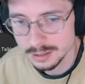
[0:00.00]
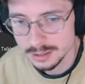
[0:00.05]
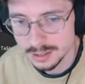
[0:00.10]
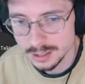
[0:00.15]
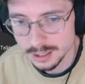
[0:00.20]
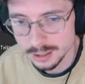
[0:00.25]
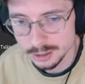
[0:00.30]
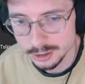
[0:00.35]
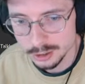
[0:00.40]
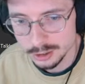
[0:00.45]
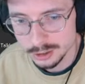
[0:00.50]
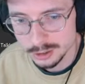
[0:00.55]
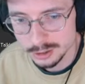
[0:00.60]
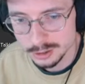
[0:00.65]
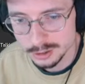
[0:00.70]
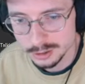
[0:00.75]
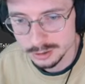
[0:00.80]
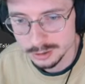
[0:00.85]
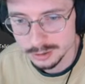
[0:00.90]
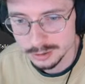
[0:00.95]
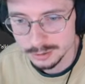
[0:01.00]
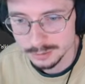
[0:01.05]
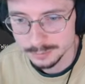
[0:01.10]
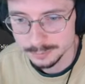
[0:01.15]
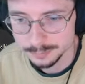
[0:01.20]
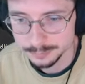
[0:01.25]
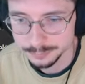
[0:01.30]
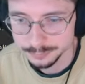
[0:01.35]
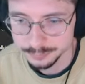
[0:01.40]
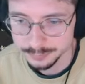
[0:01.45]
that good?
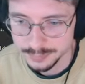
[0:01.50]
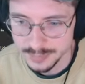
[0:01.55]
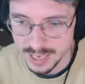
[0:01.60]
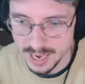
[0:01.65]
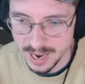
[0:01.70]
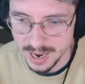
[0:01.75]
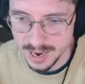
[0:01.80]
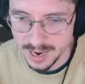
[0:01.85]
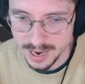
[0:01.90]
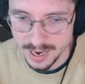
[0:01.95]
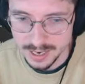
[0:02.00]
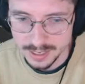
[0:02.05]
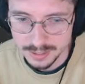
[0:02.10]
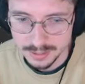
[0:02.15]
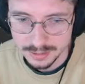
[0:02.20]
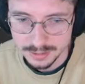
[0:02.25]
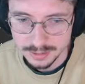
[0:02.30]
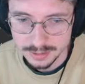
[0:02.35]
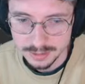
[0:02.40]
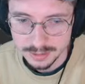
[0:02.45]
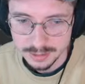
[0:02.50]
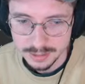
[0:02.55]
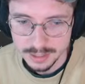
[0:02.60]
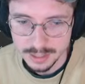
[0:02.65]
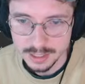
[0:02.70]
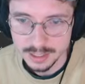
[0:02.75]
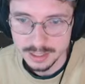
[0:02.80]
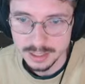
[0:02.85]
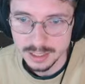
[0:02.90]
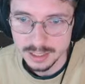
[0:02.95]
Yeah.
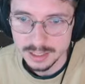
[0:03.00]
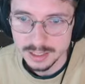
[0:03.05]
Okay,